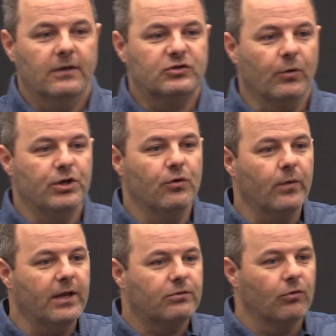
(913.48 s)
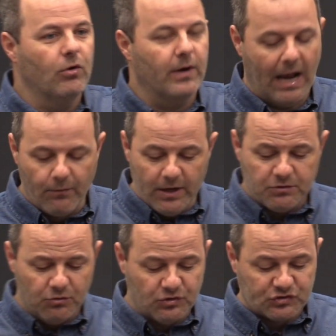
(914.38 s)
And so when you read through, and I
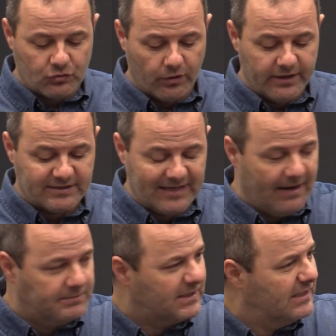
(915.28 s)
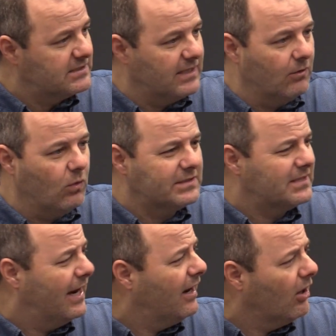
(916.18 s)
read through the story of Sampson, I just think, what
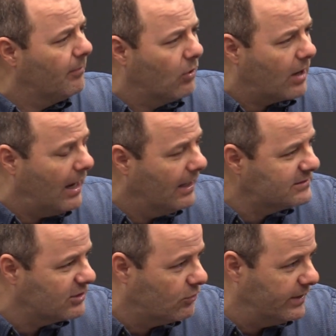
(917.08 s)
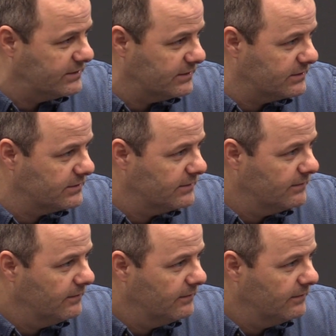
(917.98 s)
terrible consequences.